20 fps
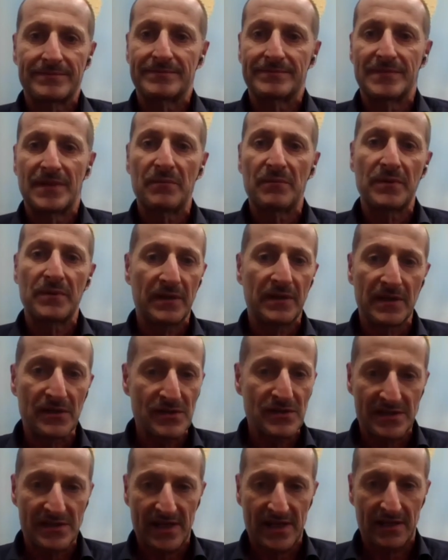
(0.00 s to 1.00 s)
nobody
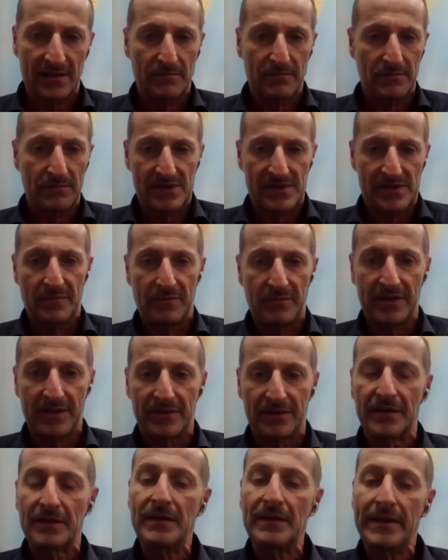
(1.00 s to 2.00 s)
knows exactly what's coming,
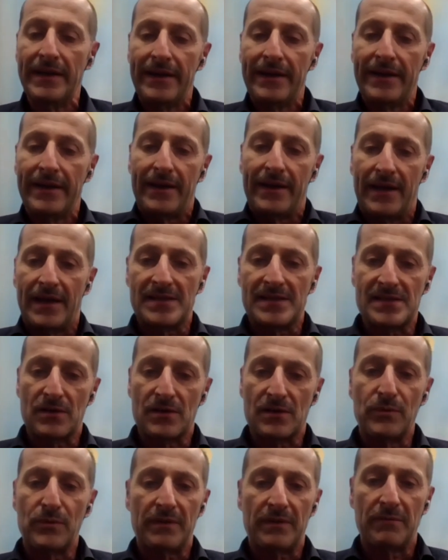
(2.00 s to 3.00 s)
and
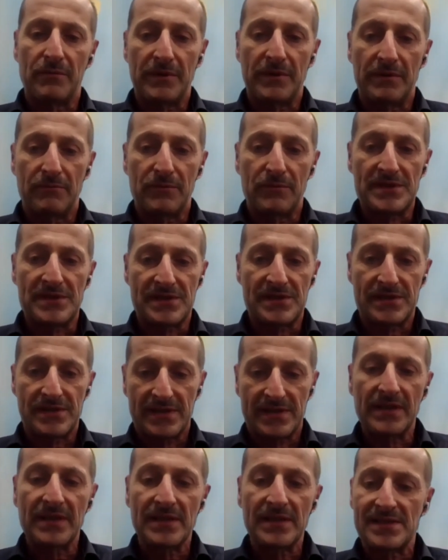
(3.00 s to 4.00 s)
so we
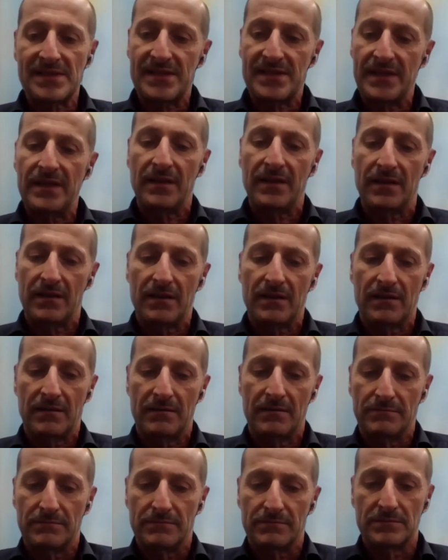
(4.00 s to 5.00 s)
still see
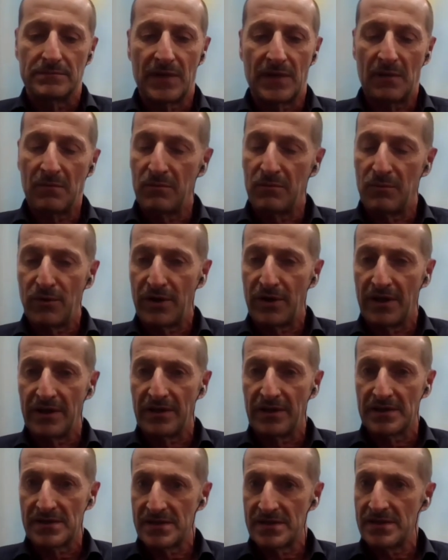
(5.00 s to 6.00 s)
double booking
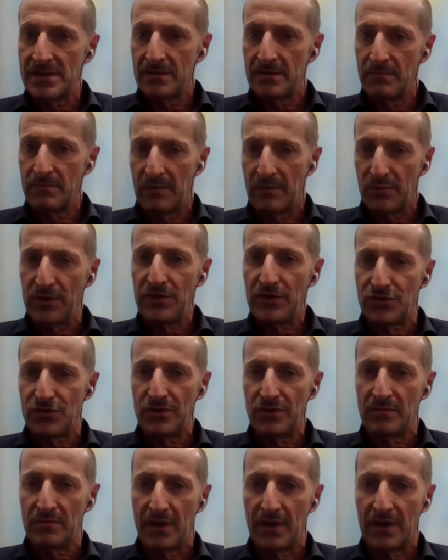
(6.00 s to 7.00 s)
in the system. I'm pretty
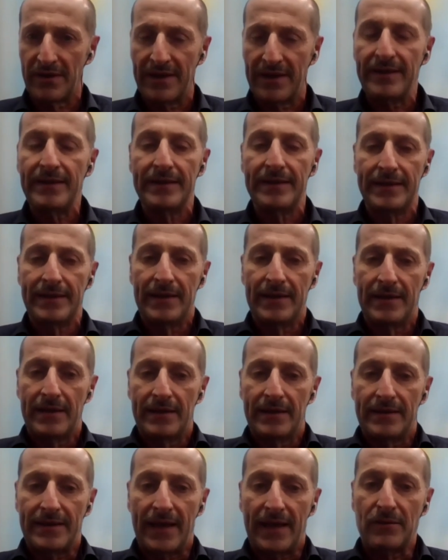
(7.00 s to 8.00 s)
sure about that.
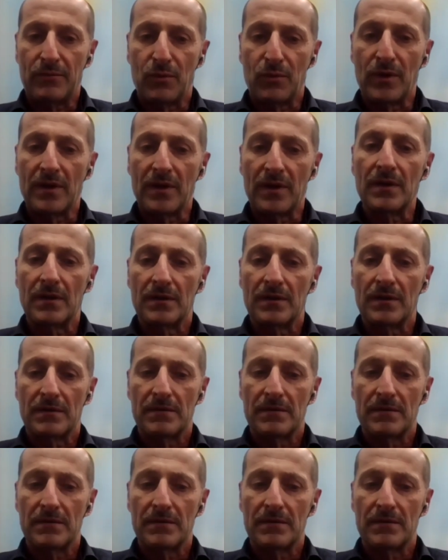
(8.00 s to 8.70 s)
That will